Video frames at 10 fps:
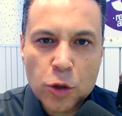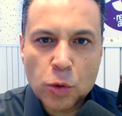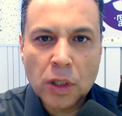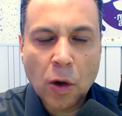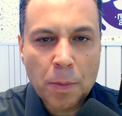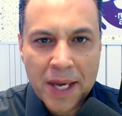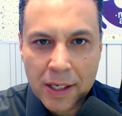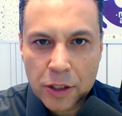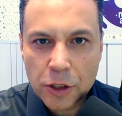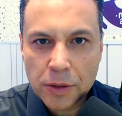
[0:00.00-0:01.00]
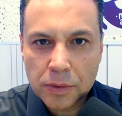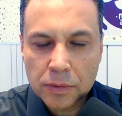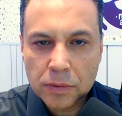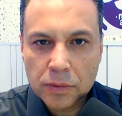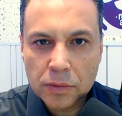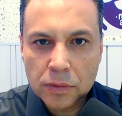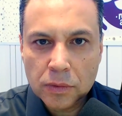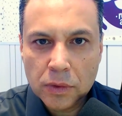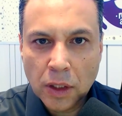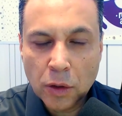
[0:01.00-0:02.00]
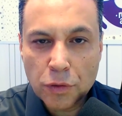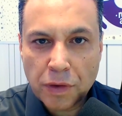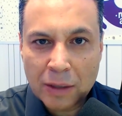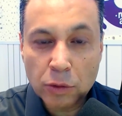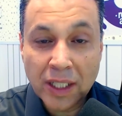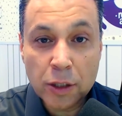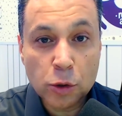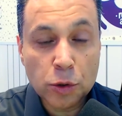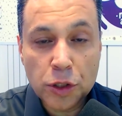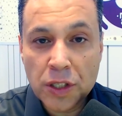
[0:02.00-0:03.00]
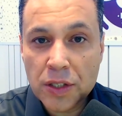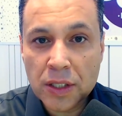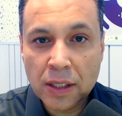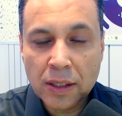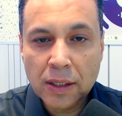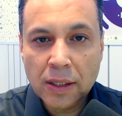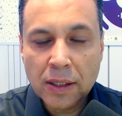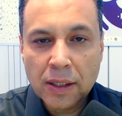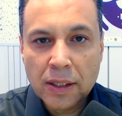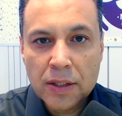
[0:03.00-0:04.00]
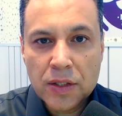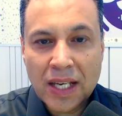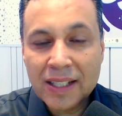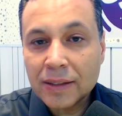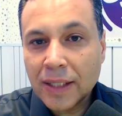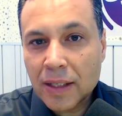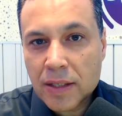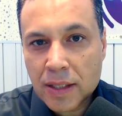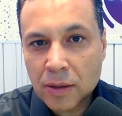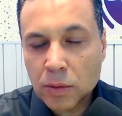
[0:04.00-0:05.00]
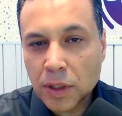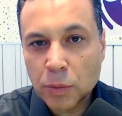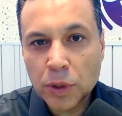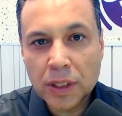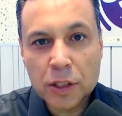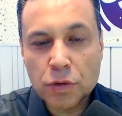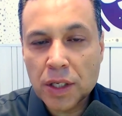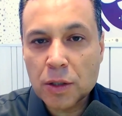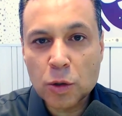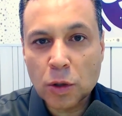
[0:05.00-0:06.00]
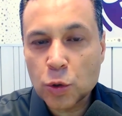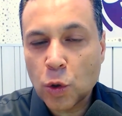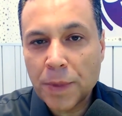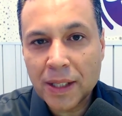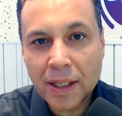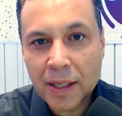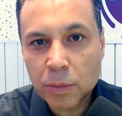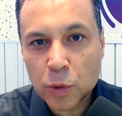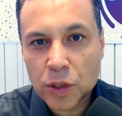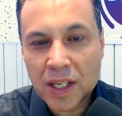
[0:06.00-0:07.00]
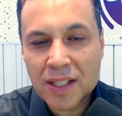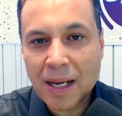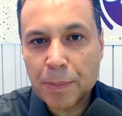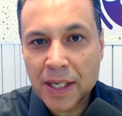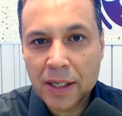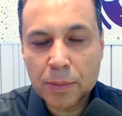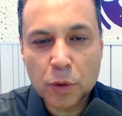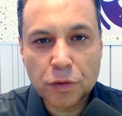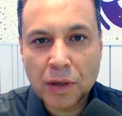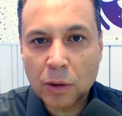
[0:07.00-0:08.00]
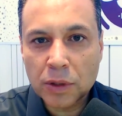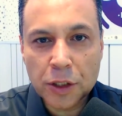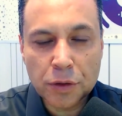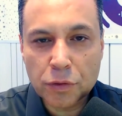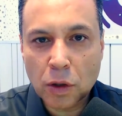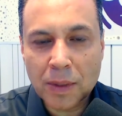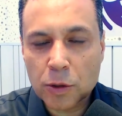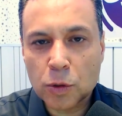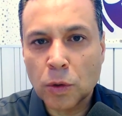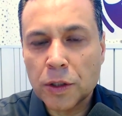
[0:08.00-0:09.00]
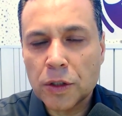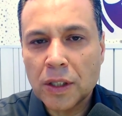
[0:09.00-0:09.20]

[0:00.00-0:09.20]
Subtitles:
evil done intentionally. I am not talking about injustice with no intention, which we commit at times